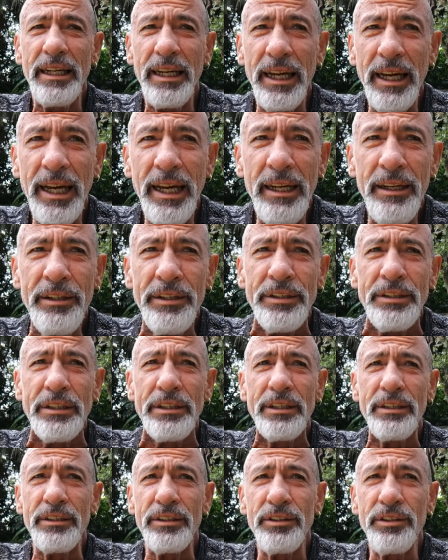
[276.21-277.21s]
and
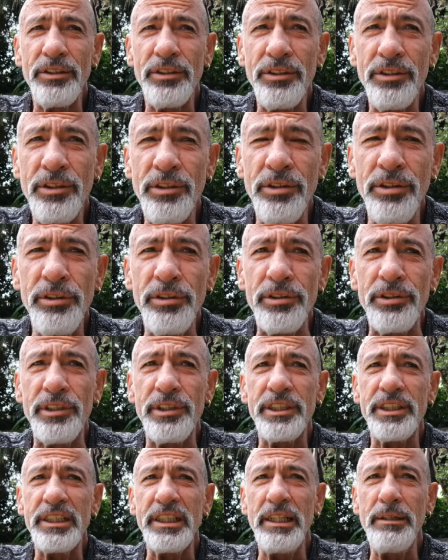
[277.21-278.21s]
could
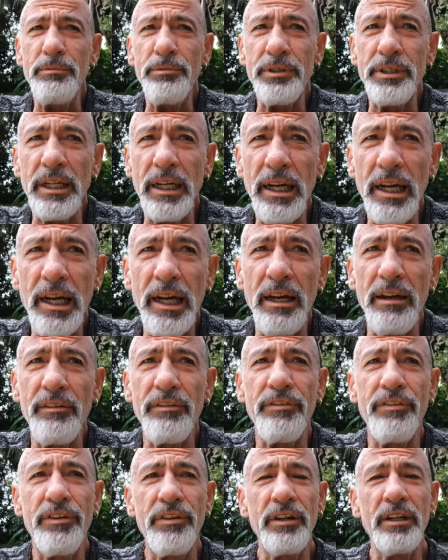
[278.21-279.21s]
seem to
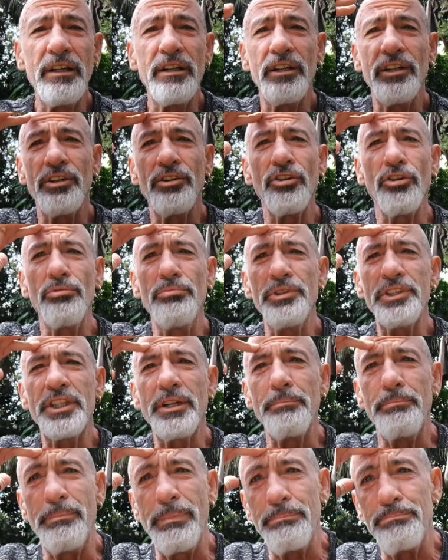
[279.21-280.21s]
have almost a
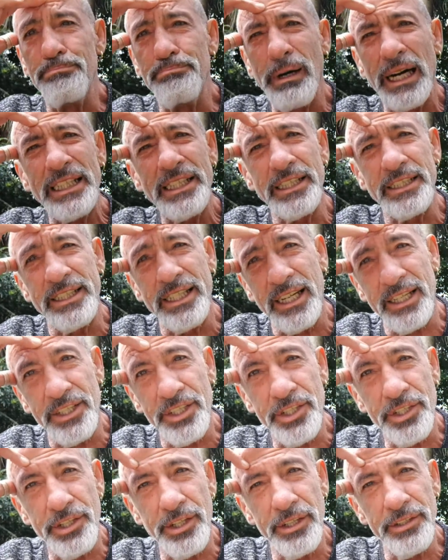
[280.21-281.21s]
but
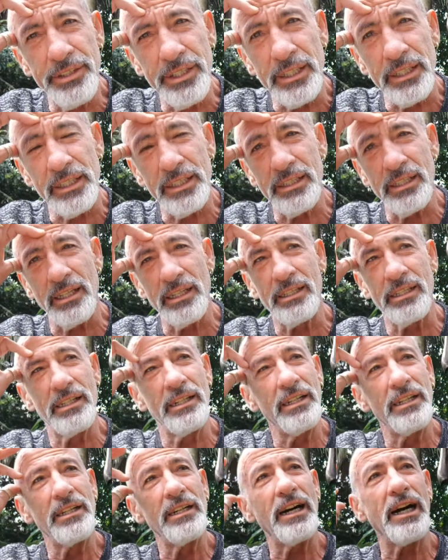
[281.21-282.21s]
attached, don't they? It's like,
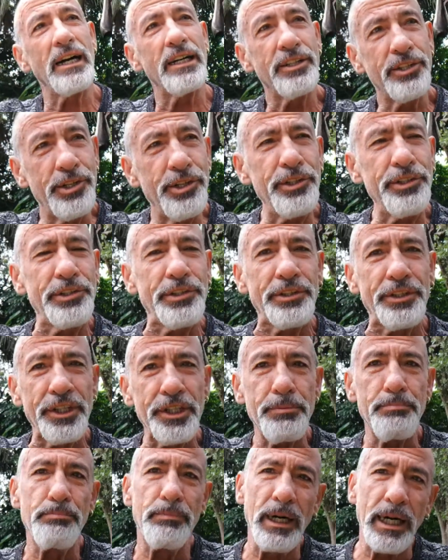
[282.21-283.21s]
I could do this,
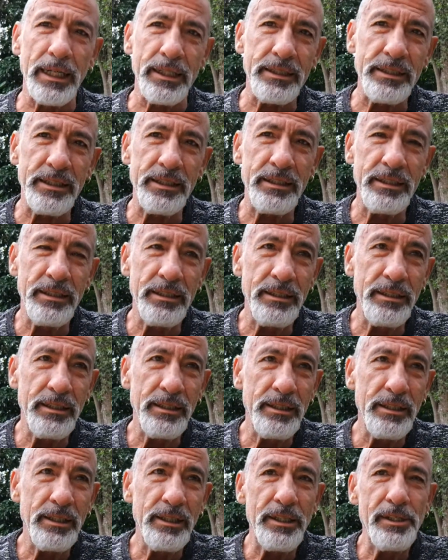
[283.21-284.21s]
but
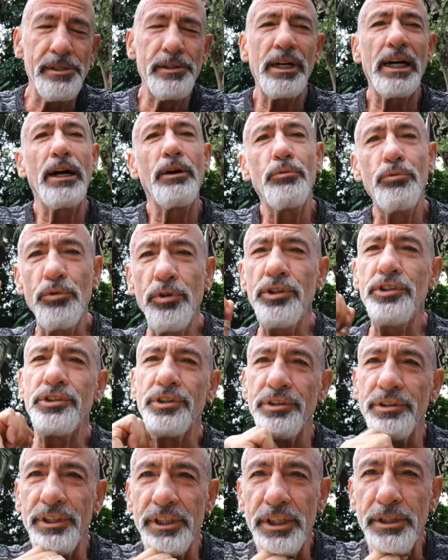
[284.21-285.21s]
I would
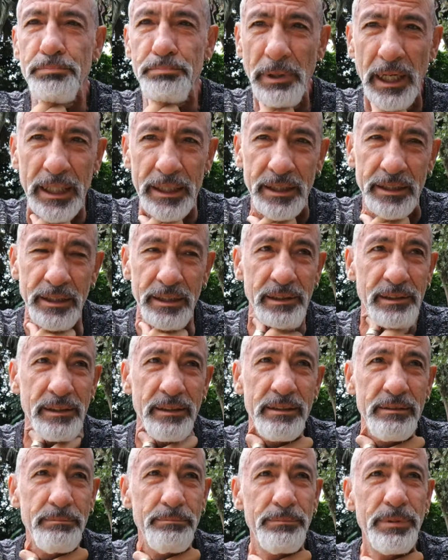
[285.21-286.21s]
do this,
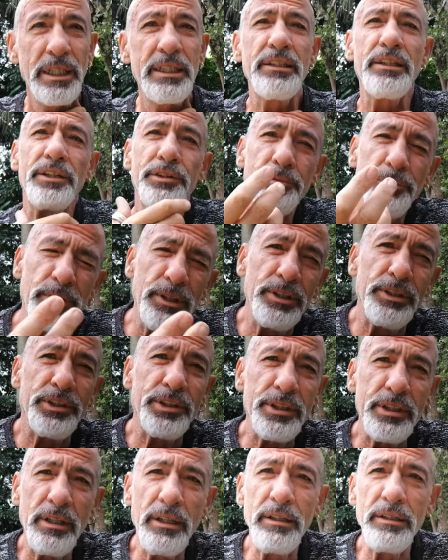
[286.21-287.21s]
but those words are
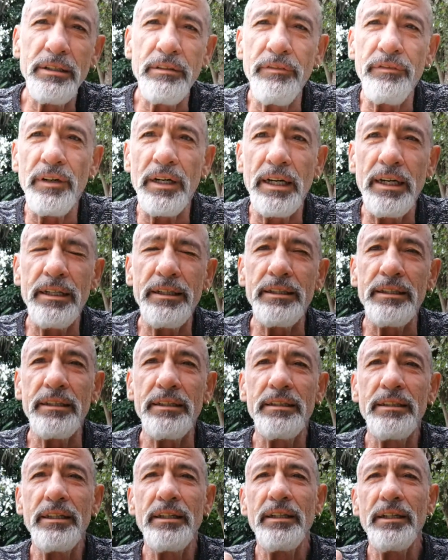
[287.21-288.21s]
still defined, and
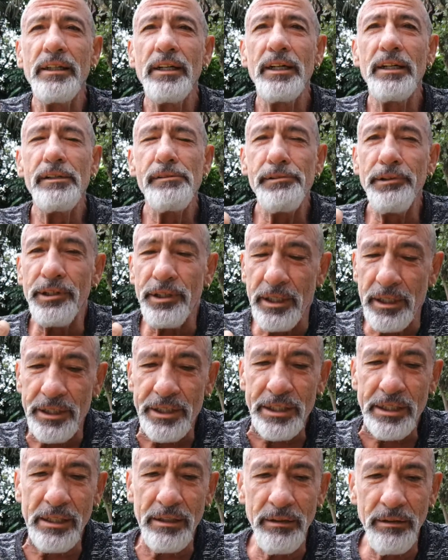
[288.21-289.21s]
you can
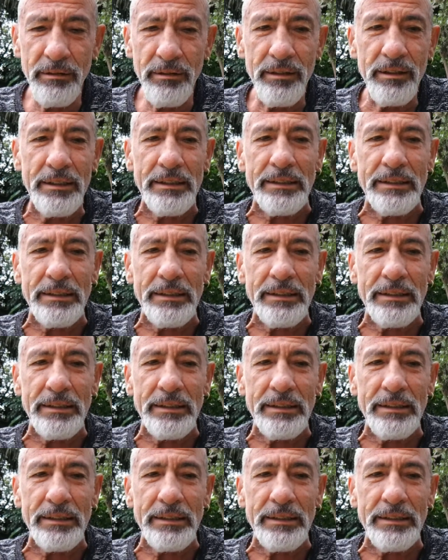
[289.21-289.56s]
still,